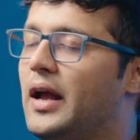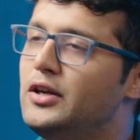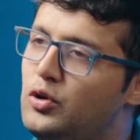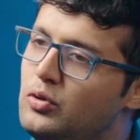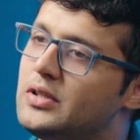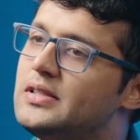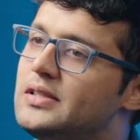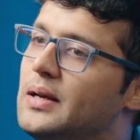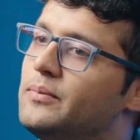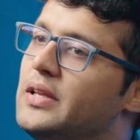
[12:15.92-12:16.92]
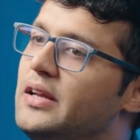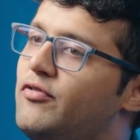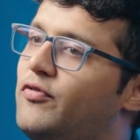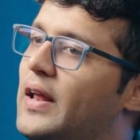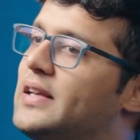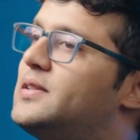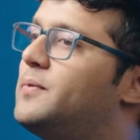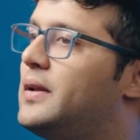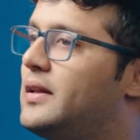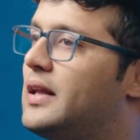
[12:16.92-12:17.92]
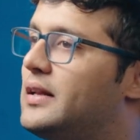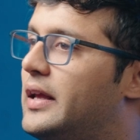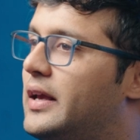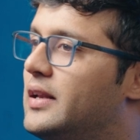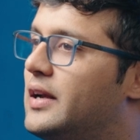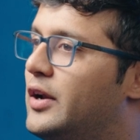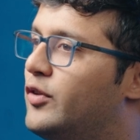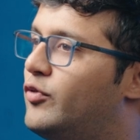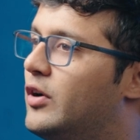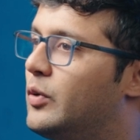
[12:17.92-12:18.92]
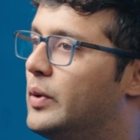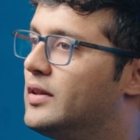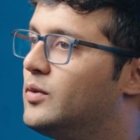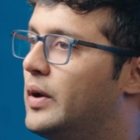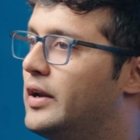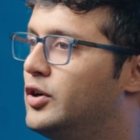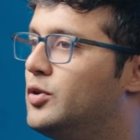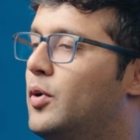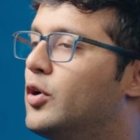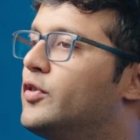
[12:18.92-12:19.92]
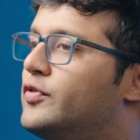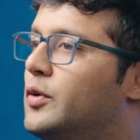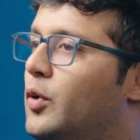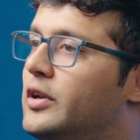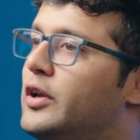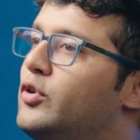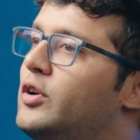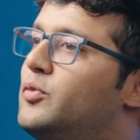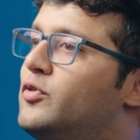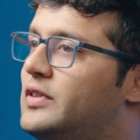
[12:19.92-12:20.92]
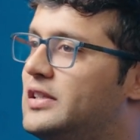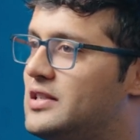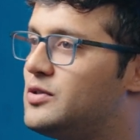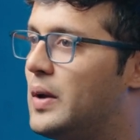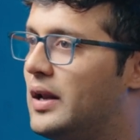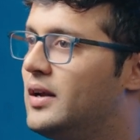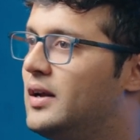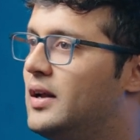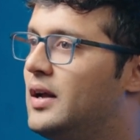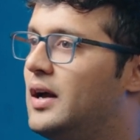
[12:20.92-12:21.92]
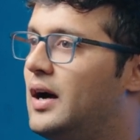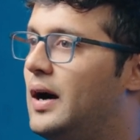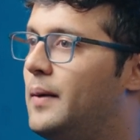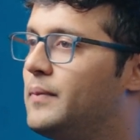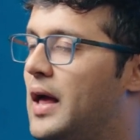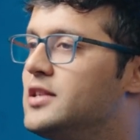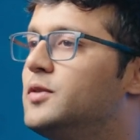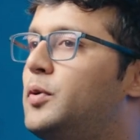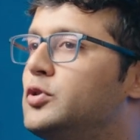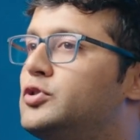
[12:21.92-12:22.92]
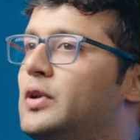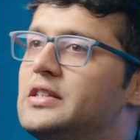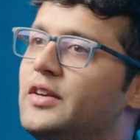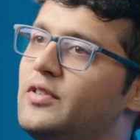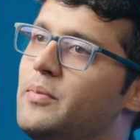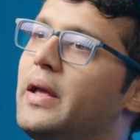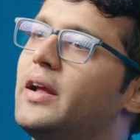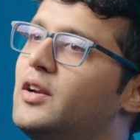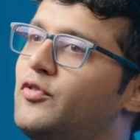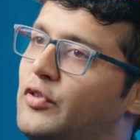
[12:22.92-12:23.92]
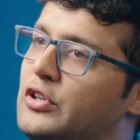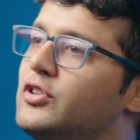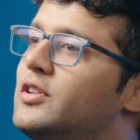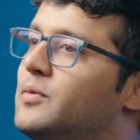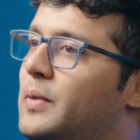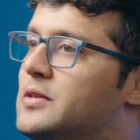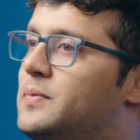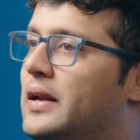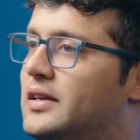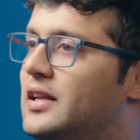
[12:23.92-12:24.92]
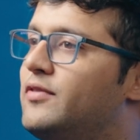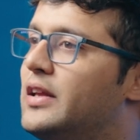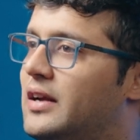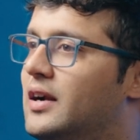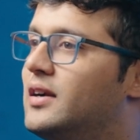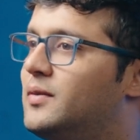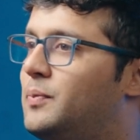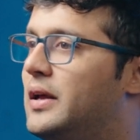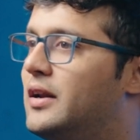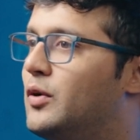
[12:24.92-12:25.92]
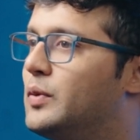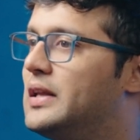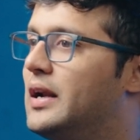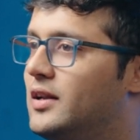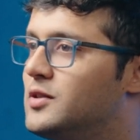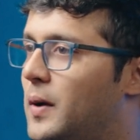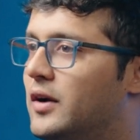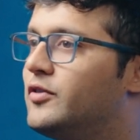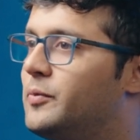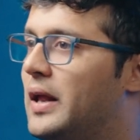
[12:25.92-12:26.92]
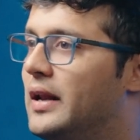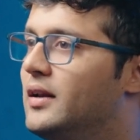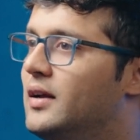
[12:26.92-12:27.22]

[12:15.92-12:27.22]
And two, this is something flexible that they can kind of work with, wherein tomorrow, if they want, they could remove these as well. As opposed to, let's say, if they make it a feature in the base plan itself, they can't play around with that. It's part of the plan.